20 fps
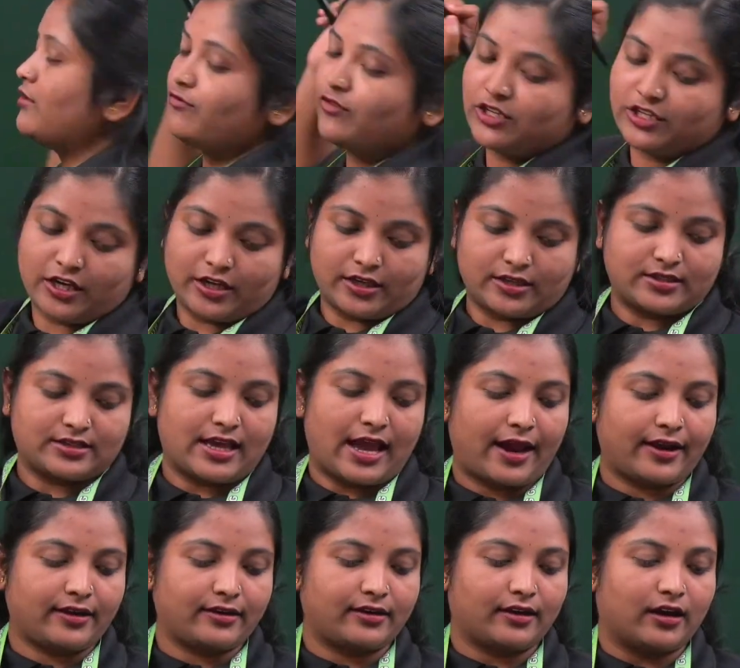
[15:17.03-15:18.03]
is that
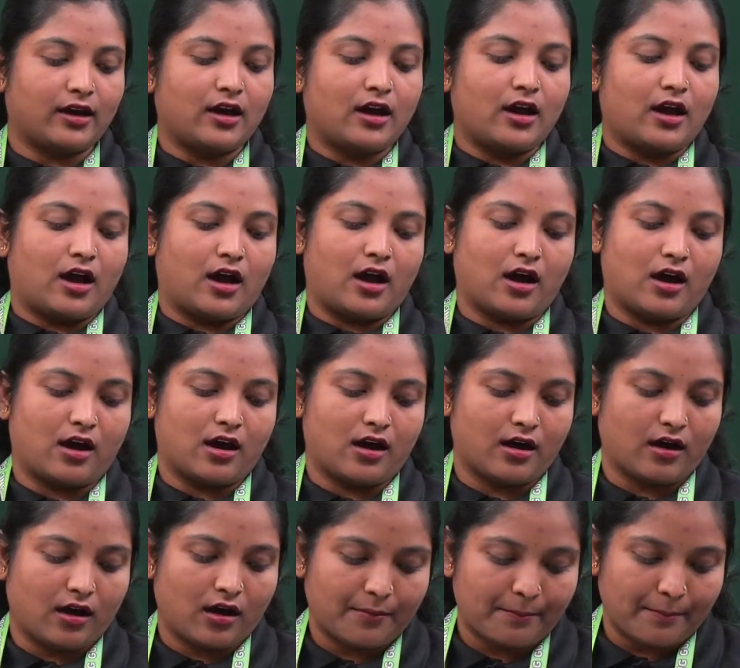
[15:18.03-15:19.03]

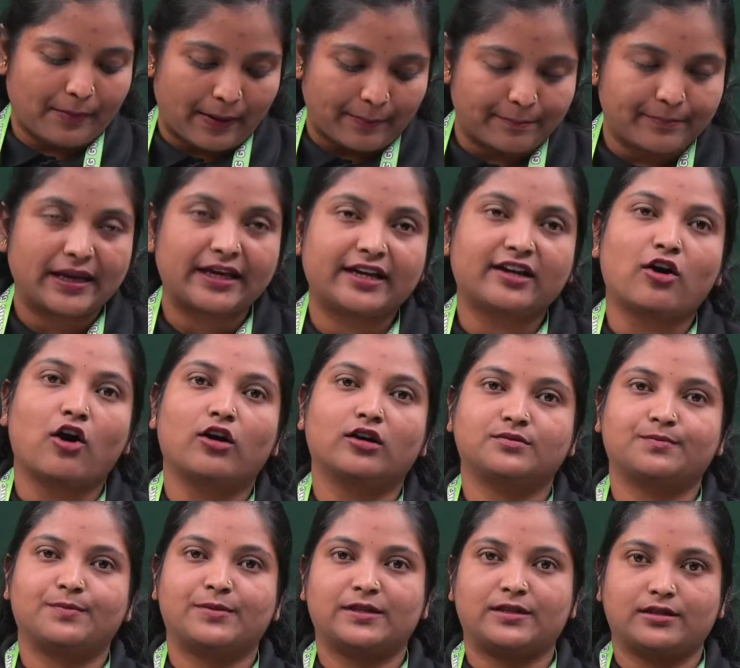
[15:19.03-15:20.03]
public
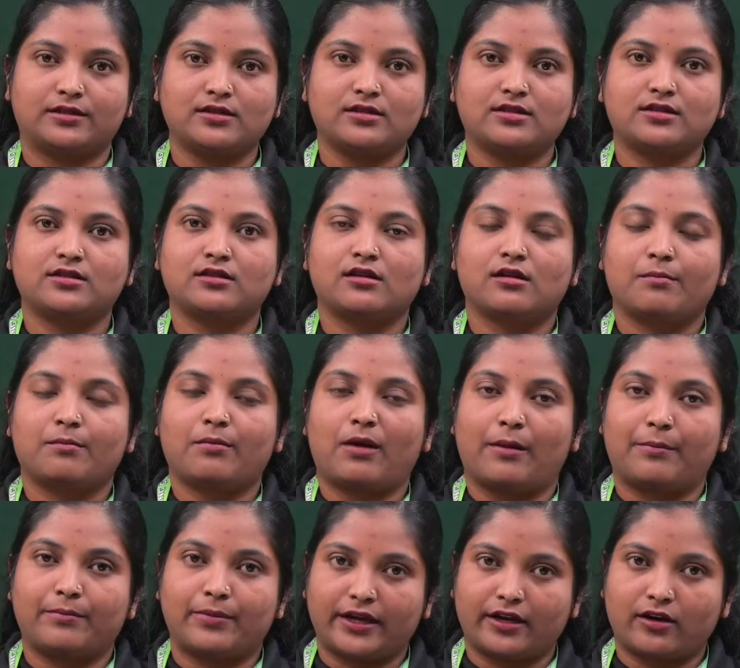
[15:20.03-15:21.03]
hospitals
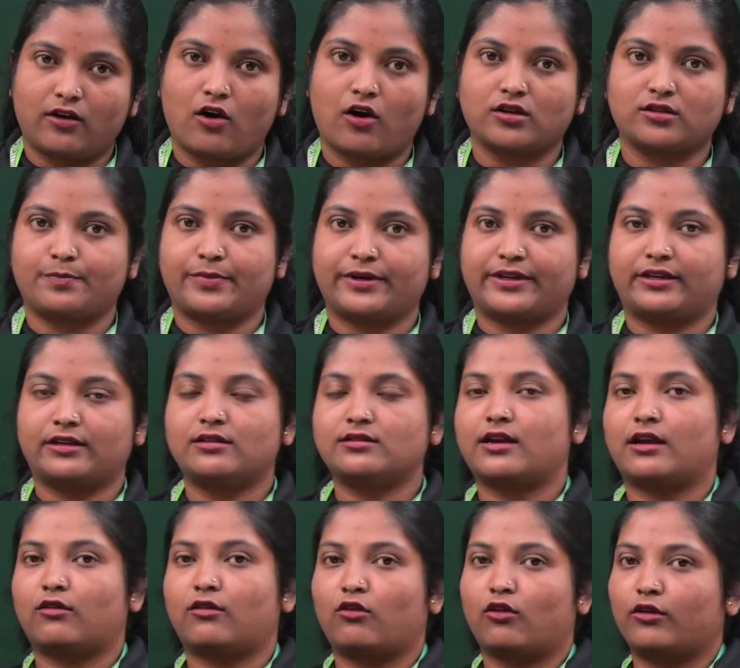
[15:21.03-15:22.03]

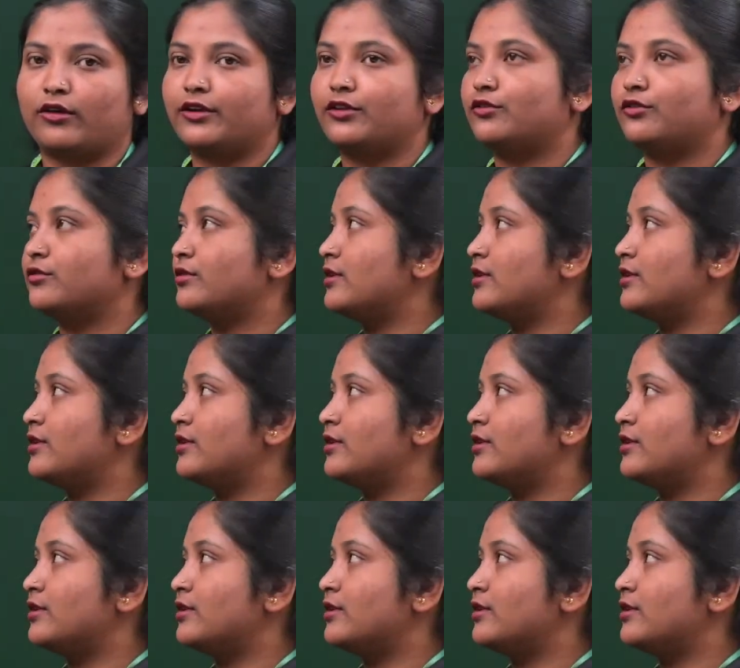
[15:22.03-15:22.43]
according to this